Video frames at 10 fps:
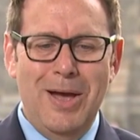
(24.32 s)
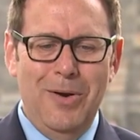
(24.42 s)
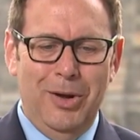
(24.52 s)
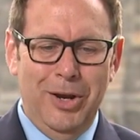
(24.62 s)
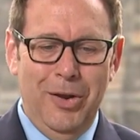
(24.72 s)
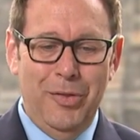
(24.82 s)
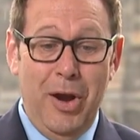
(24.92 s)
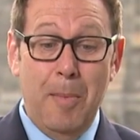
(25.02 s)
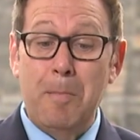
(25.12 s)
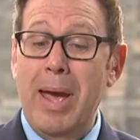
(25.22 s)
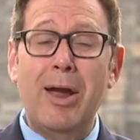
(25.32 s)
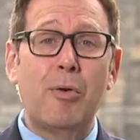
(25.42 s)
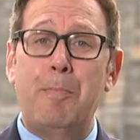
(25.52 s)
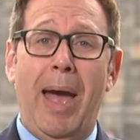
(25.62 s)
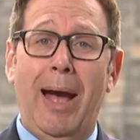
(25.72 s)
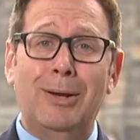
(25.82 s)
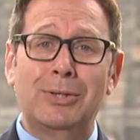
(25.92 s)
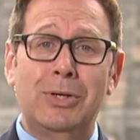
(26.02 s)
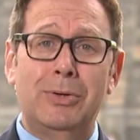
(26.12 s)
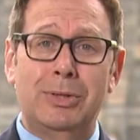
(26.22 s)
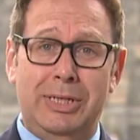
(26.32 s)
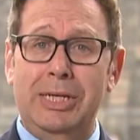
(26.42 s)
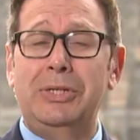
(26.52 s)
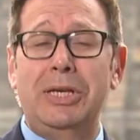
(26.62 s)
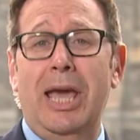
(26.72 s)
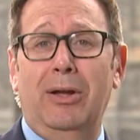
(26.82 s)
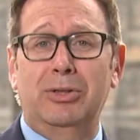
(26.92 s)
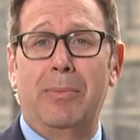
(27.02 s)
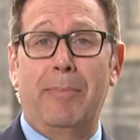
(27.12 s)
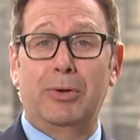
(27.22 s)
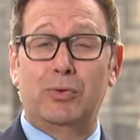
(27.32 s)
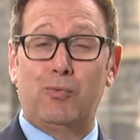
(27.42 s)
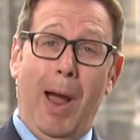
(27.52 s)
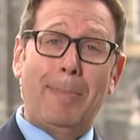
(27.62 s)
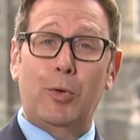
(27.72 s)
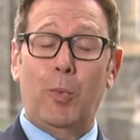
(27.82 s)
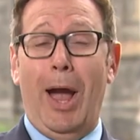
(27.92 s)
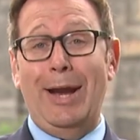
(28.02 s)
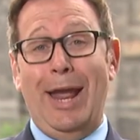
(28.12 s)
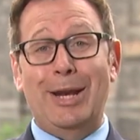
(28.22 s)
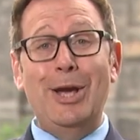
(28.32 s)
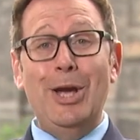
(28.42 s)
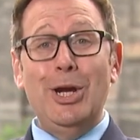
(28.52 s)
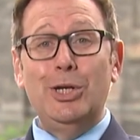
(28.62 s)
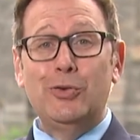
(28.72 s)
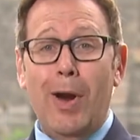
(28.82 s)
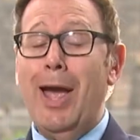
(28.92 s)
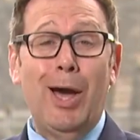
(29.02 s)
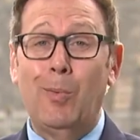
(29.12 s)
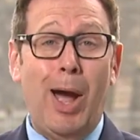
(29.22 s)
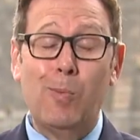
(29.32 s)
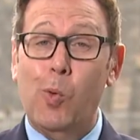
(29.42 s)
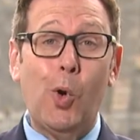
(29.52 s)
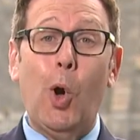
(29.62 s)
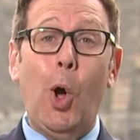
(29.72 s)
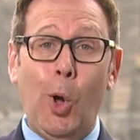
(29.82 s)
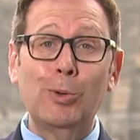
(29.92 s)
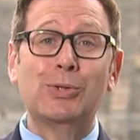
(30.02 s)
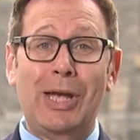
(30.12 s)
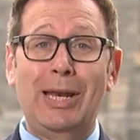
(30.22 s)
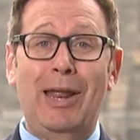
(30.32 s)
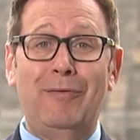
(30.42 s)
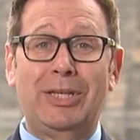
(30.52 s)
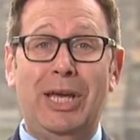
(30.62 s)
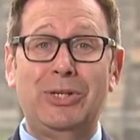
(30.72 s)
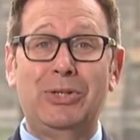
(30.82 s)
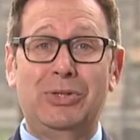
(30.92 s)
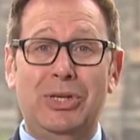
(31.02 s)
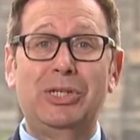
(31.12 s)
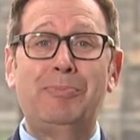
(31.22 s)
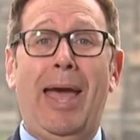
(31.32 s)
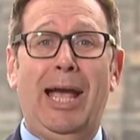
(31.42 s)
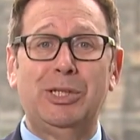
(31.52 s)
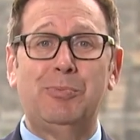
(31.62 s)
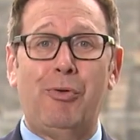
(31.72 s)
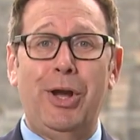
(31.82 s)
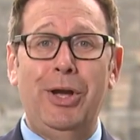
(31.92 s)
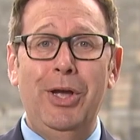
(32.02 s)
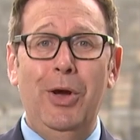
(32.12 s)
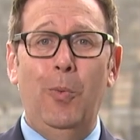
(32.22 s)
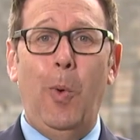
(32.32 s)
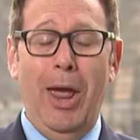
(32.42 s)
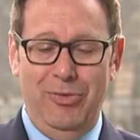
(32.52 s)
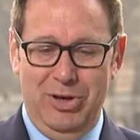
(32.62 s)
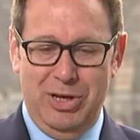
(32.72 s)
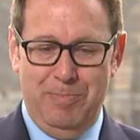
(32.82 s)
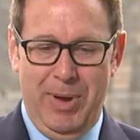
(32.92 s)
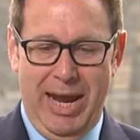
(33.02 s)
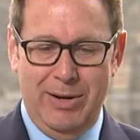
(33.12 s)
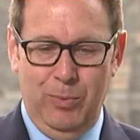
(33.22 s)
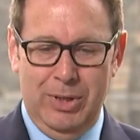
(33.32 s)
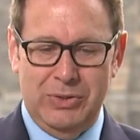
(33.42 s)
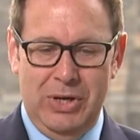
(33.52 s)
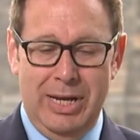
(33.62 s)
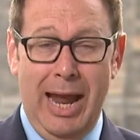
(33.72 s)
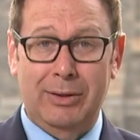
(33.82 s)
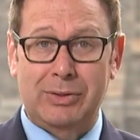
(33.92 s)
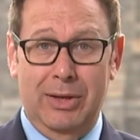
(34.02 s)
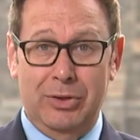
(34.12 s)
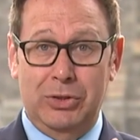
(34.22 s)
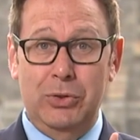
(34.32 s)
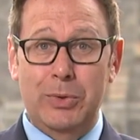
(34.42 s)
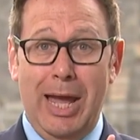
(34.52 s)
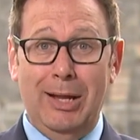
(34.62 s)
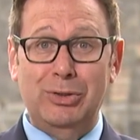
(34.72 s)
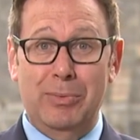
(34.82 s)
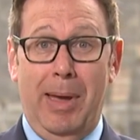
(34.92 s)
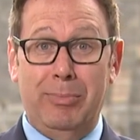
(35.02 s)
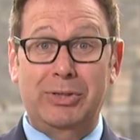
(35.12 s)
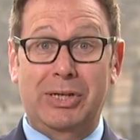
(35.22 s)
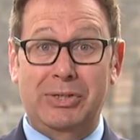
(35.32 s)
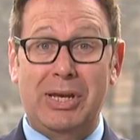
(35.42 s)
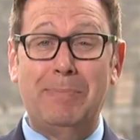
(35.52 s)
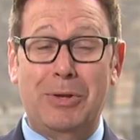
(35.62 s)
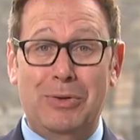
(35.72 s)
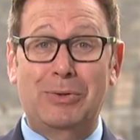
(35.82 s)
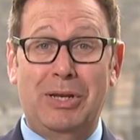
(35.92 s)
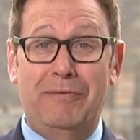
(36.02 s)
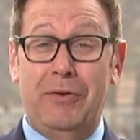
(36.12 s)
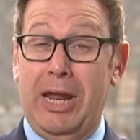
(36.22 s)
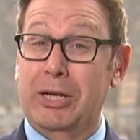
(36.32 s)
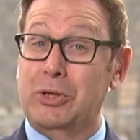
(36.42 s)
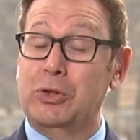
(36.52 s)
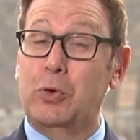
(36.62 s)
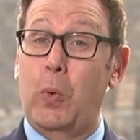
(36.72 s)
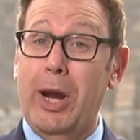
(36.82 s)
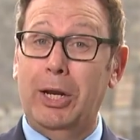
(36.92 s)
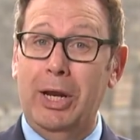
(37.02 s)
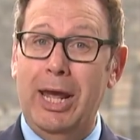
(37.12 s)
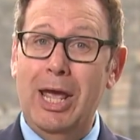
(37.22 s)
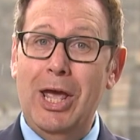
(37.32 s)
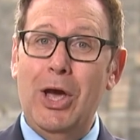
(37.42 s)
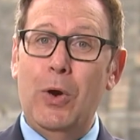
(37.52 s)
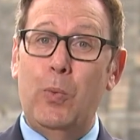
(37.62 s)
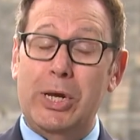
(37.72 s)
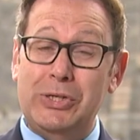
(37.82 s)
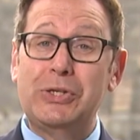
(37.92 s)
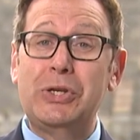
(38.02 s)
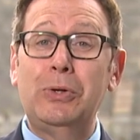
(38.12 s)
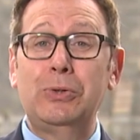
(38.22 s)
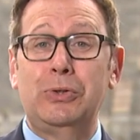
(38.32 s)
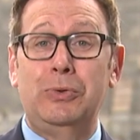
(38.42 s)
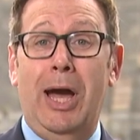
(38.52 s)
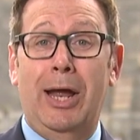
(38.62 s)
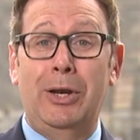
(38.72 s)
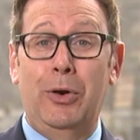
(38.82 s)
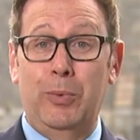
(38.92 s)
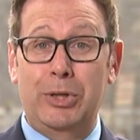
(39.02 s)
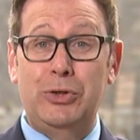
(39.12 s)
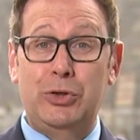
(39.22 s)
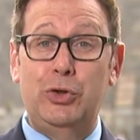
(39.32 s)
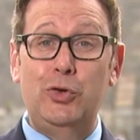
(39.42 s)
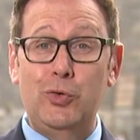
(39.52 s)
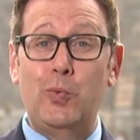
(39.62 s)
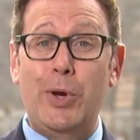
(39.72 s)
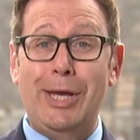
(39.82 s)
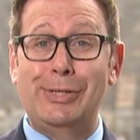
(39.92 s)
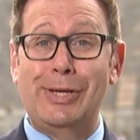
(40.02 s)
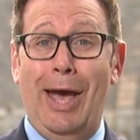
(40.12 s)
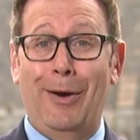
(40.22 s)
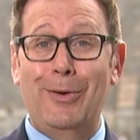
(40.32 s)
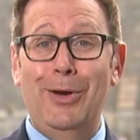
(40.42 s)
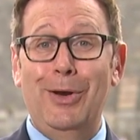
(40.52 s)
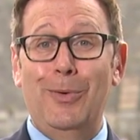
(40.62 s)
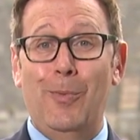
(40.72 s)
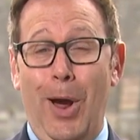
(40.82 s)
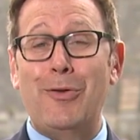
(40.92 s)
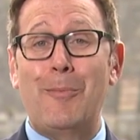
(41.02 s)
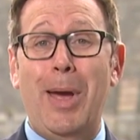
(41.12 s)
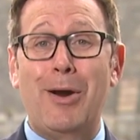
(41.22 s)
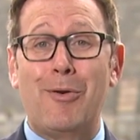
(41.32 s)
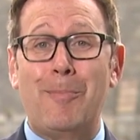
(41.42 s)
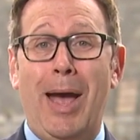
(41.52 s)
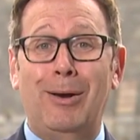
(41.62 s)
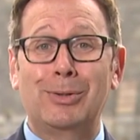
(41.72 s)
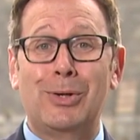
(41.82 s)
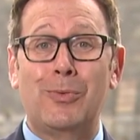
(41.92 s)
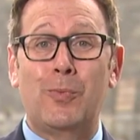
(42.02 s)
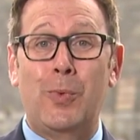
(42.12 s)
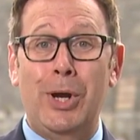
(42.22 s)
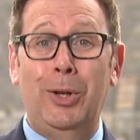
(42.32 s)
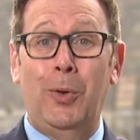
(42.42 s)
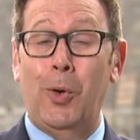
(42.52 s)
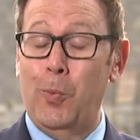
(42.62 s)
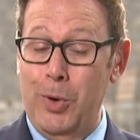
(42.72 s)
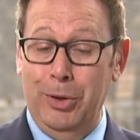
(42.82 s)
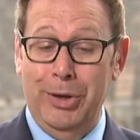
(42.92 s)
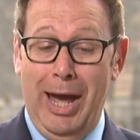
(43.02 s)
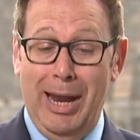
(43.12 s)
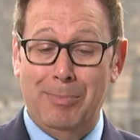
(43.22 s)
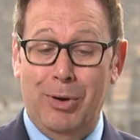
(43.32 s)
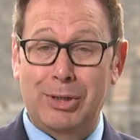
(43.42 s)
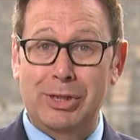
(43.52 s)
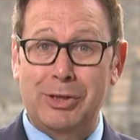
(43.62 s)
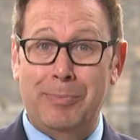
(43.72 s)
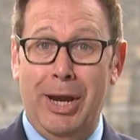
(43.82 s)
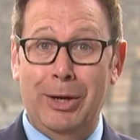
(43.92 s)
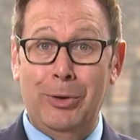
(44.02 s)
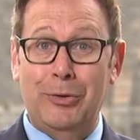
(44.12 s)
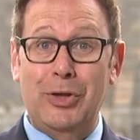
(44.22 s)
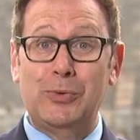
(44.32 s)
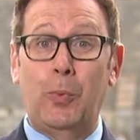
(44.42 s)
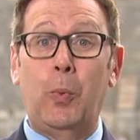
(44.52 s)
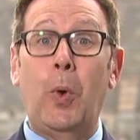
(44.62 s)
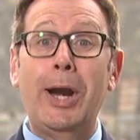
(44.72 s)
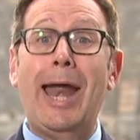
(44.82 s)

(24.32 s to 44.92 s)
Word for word: Well, hello there. Mayor Bowser, D.C. council members Robert White and Trayon White were all sent invitations this past spring when the debate was announced. Now, the two council members accepted those invitations quickly. We still do not know, with two weeks out, whether Mayor Bowser will or will not participate. Look, this one